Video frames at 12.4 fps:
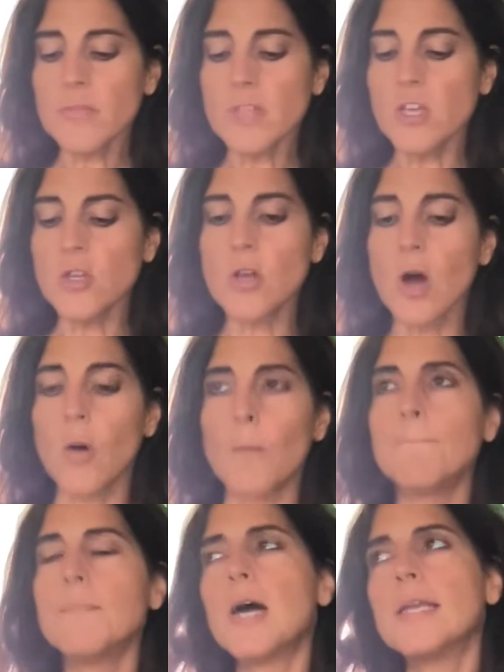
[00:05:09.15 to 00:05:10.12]
you know,
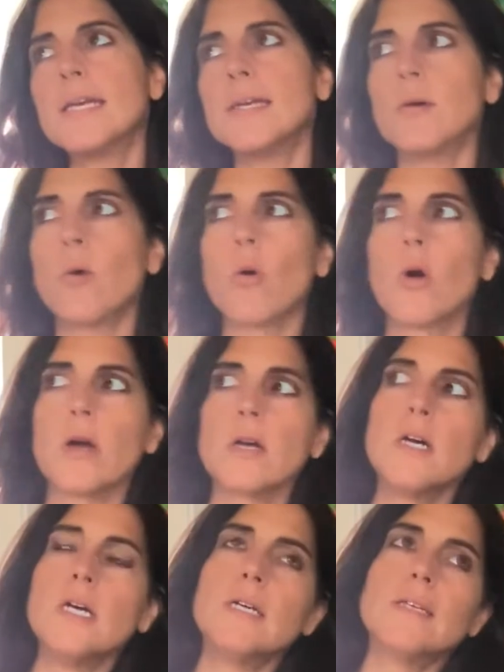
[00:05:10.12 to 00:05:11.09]
money or
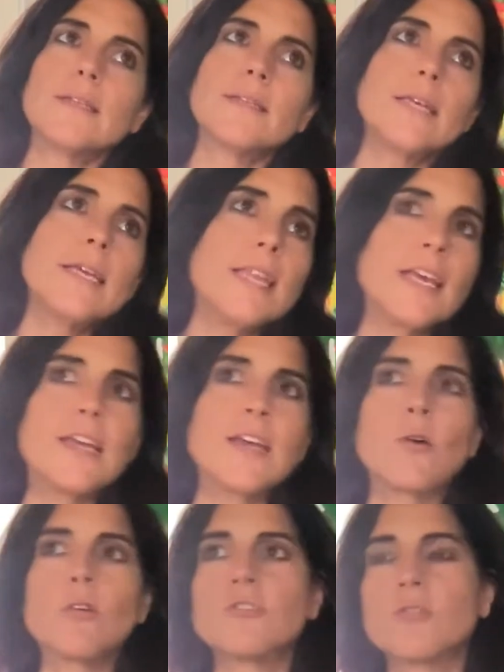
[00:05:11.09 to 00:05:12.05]

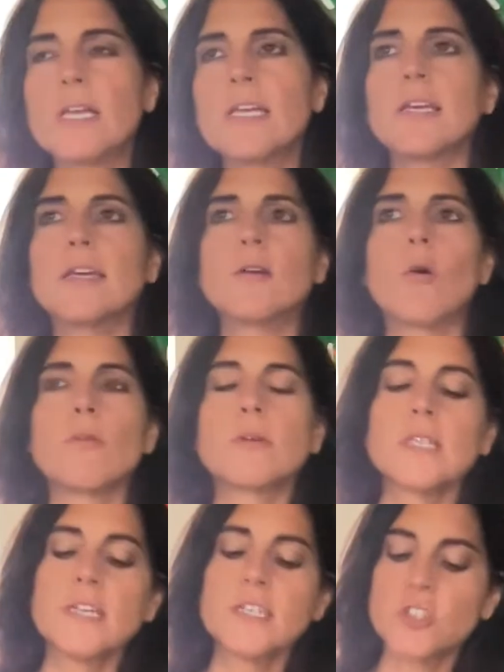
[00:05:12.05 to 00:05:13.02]
eating or drinking or
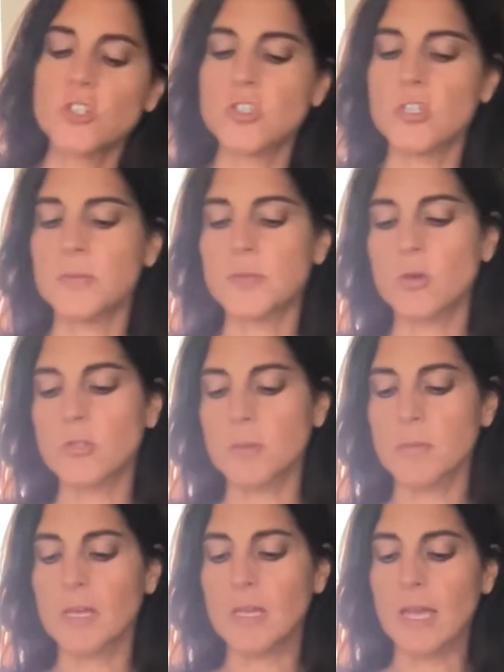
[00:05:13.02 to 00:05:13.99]
relationships or
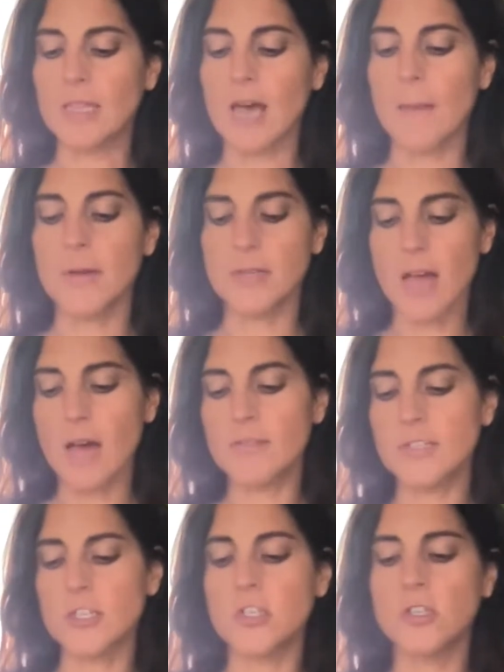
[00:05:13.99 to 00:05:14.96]
something like that, but
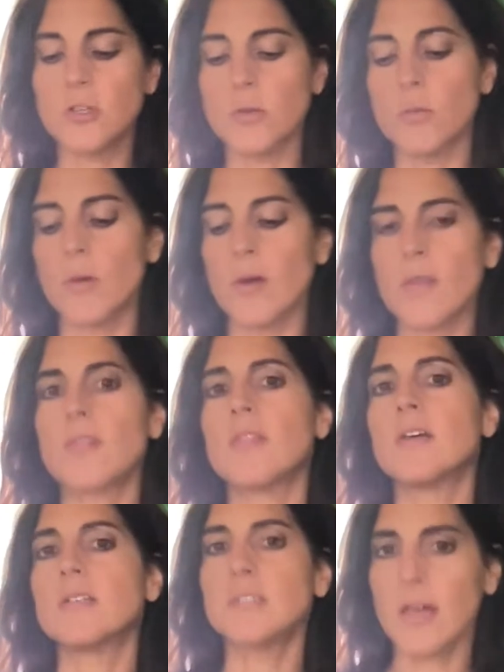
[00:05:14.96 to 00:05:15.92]
having to do with
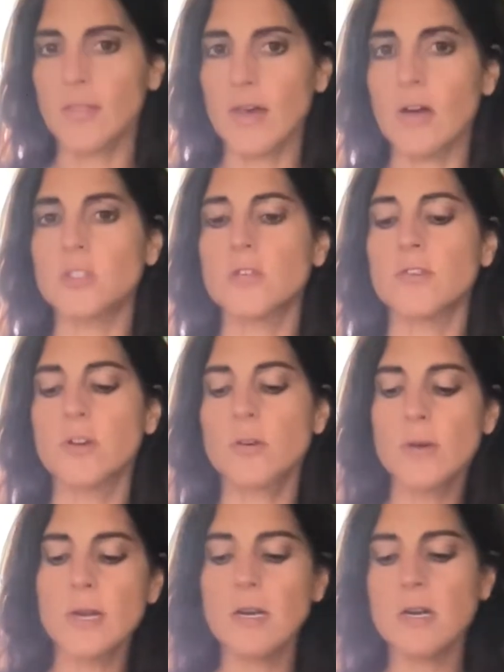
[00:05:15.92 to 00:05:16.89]
the 10th house of
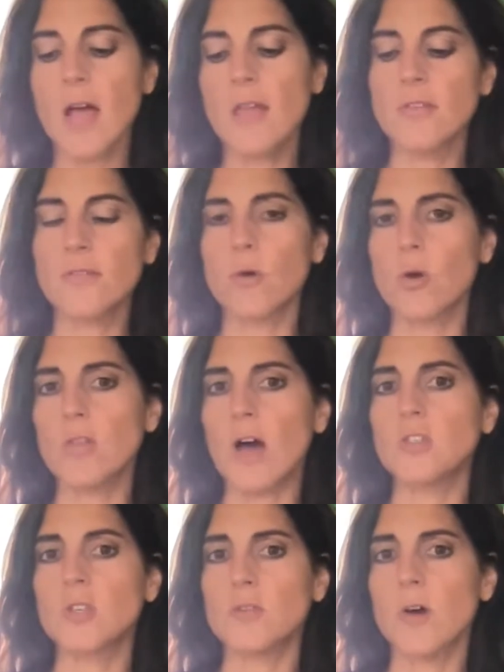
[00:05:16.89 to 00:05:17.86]
career and the 4th
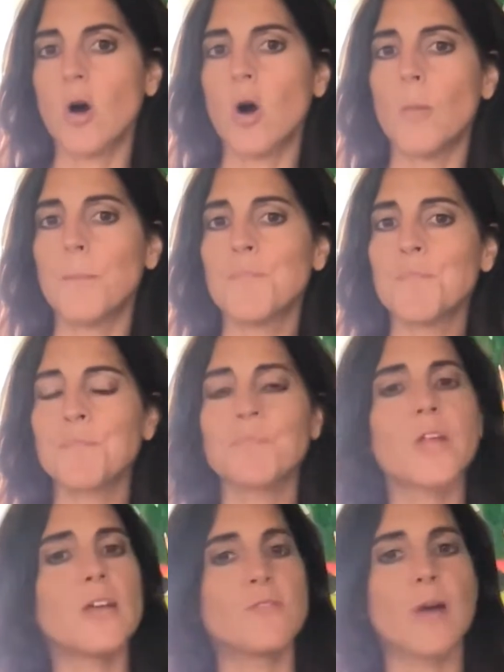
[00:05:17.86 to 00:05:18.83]
house of home
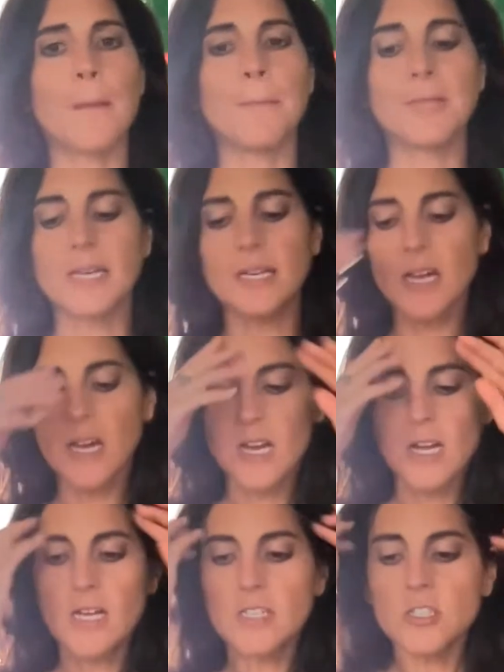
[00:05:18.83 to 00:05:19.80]
and family.
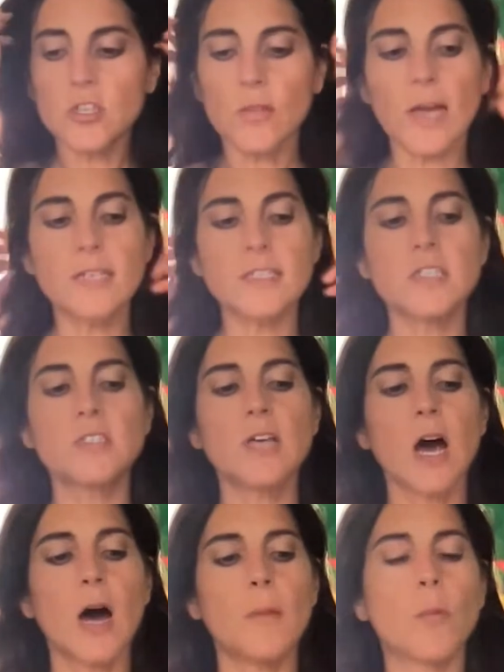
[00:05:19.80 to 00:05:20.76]
So that is
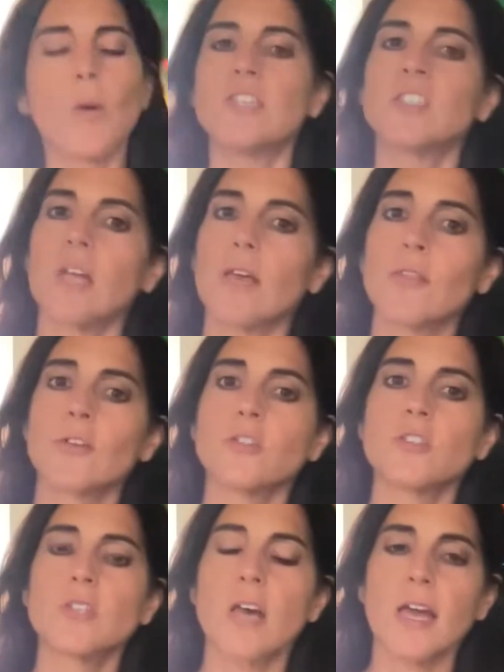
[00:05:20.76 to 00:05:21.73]
um, Wednesday,
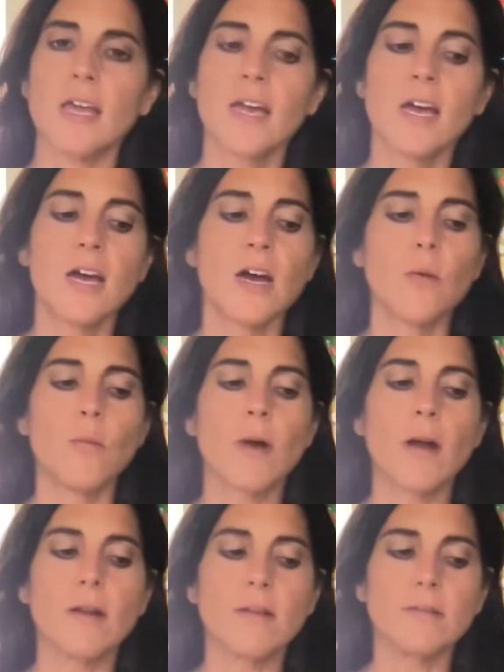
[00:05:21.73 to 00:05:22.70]
Thursday,
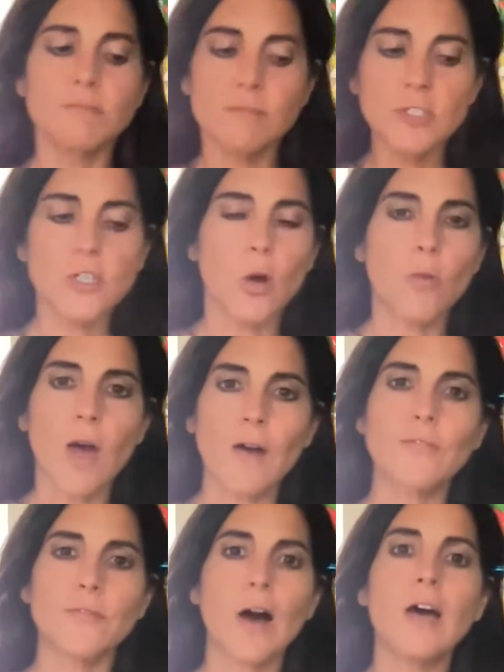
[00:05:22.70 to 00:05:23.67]
where, you know,
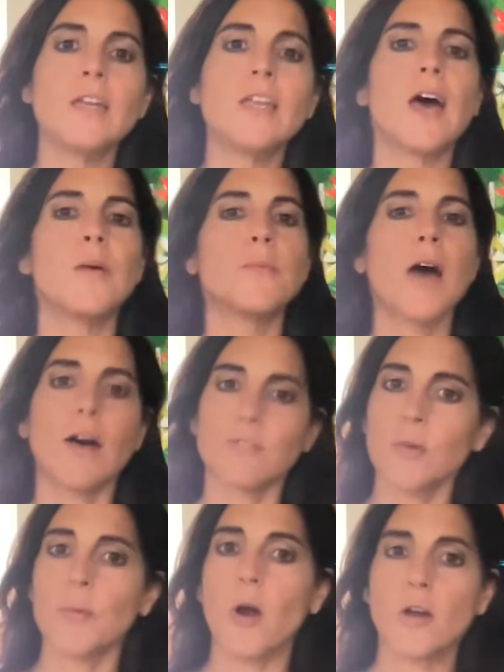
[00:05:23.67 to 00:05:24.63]
have fun, have
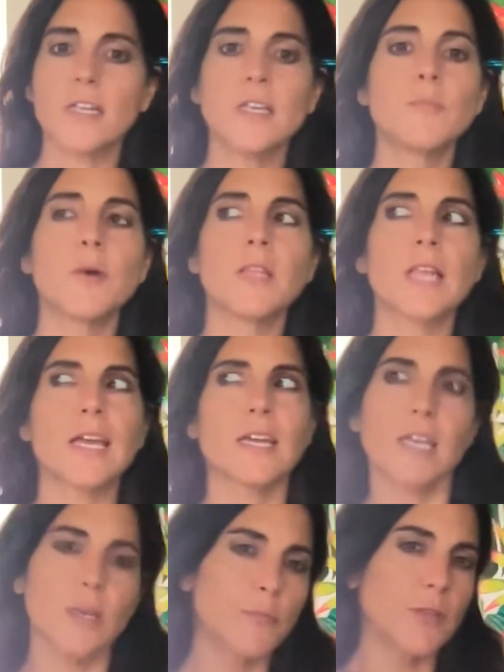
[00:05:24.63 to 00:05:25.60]
the party, but like
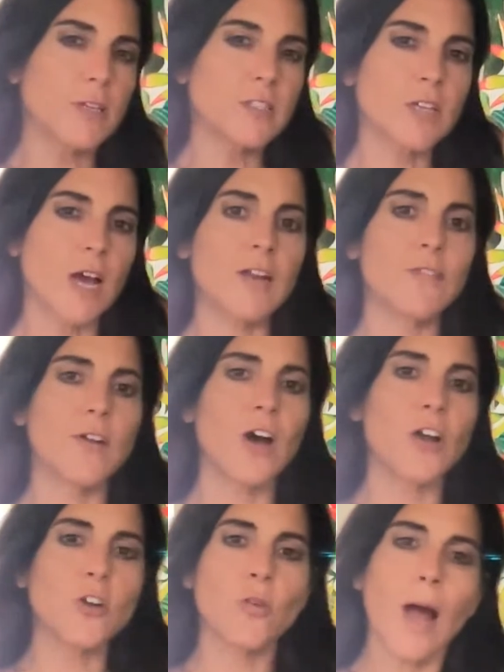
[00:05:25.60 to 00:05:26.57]
keep things kind of
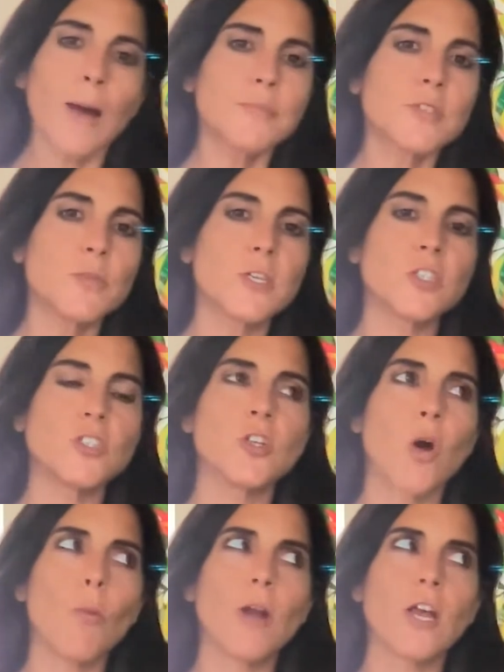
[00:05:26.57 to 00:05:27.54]
under wraps because you
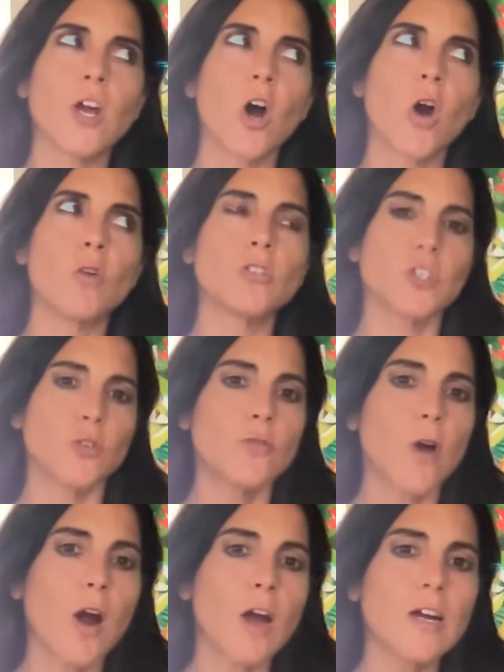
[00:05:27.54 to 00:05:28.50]
don't want to go too
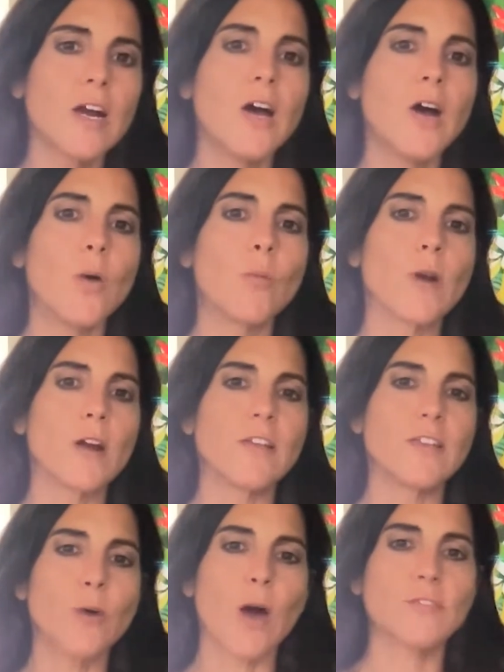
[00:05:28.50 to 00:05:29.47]
far where
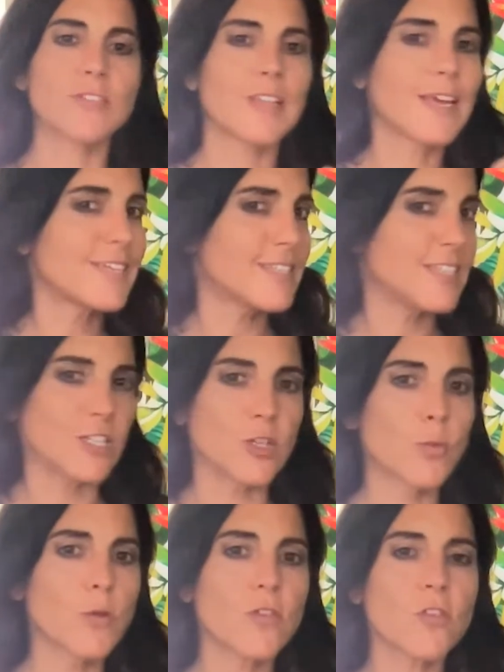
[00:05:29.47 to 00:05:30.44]
you have to like deal
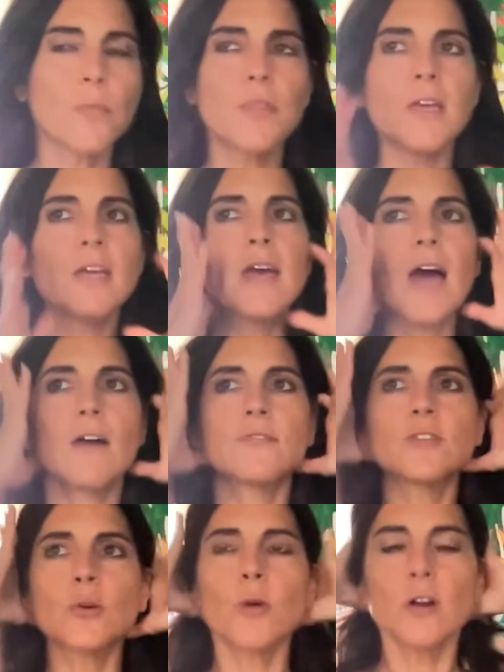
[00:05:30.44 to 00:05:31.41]
with something
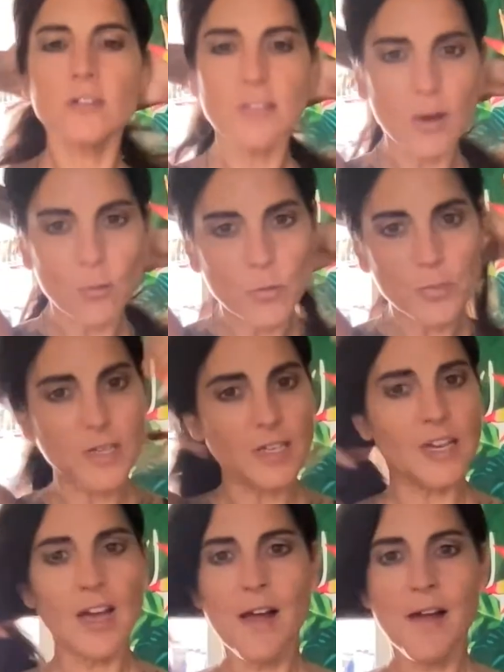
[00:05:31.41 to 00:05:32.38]
afterward that would
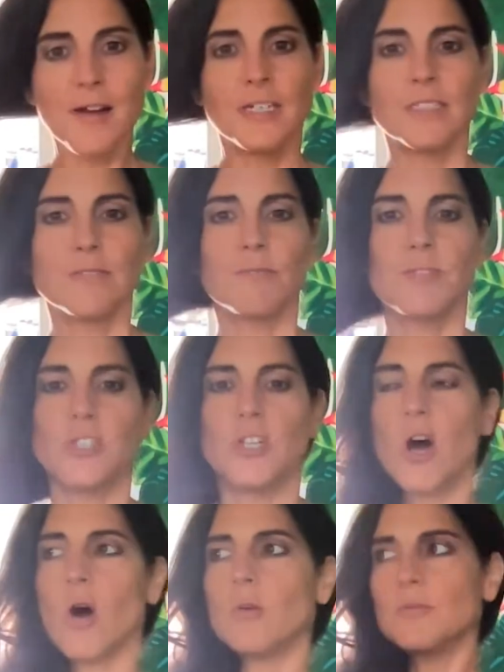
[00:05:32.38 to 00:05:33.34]
be, you
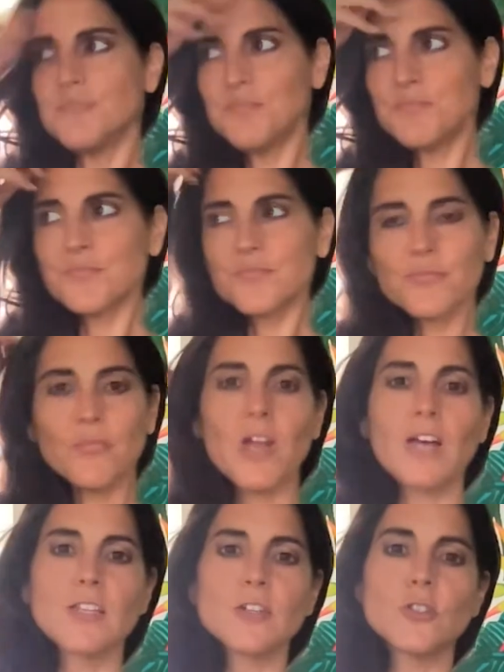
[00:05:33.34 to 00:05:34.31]
know,
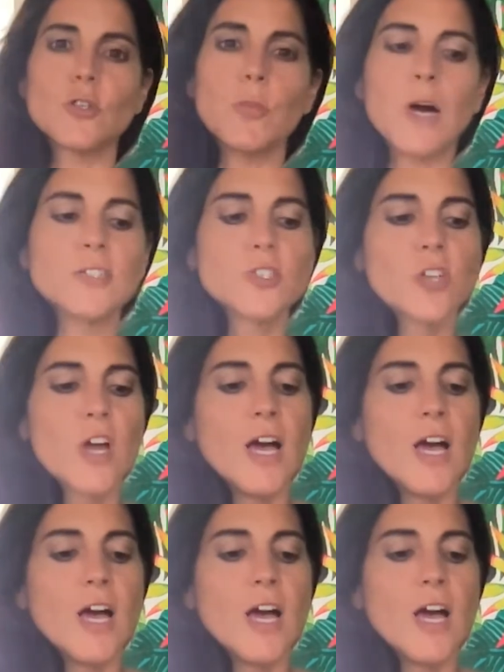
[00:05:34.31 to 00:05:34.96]
a little too much.